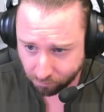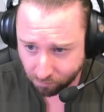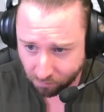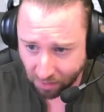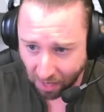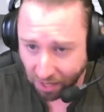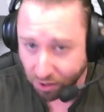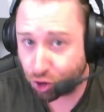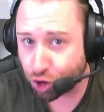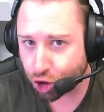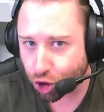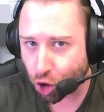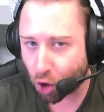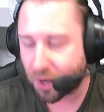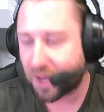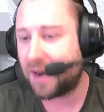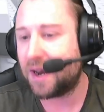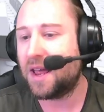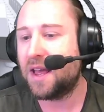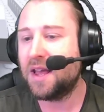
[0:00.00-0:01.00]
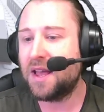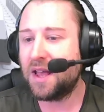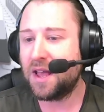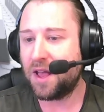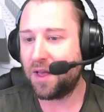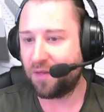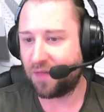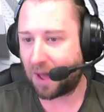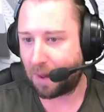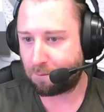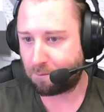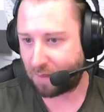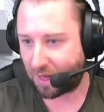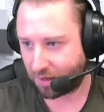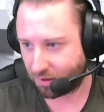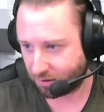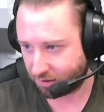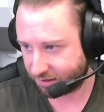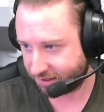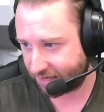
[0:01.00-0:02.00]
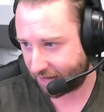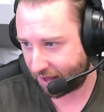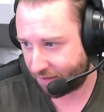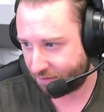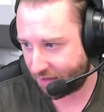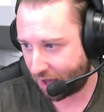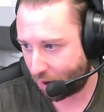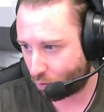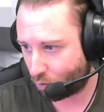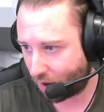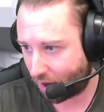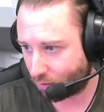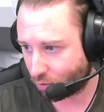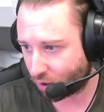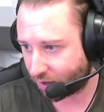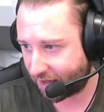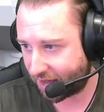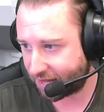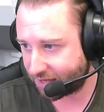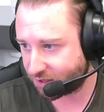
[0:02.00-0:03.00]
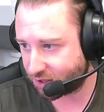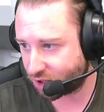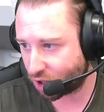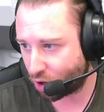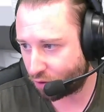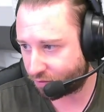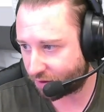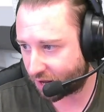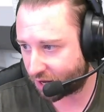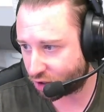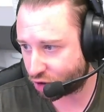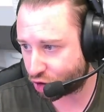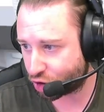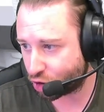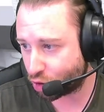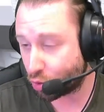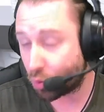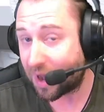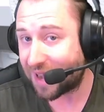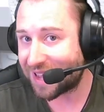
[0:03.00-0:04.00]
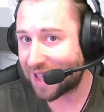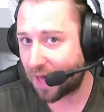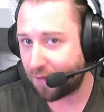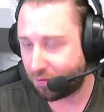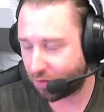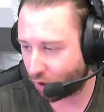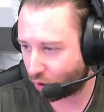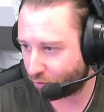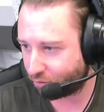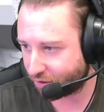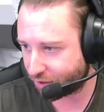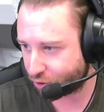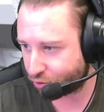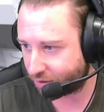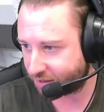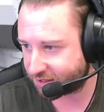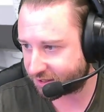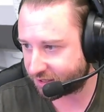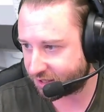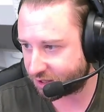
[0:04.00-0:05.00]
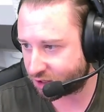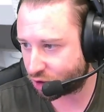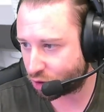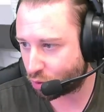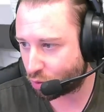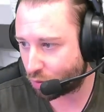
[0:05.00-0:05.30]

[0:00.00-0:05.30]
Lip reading: and join that build, and then I'm going to hand over to, again, the lovely Chrissi to